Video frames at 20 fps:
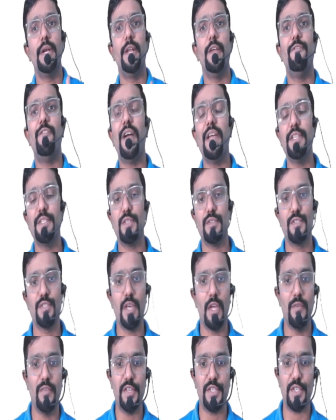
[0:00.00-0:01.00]
defines
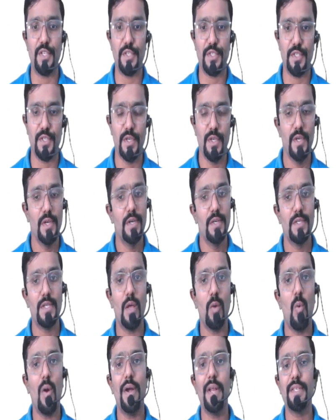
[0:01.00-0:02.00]
services.
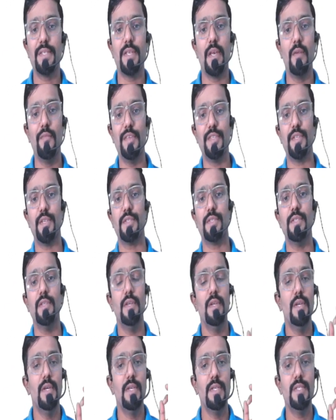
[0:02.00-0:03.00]
Sir, what is services?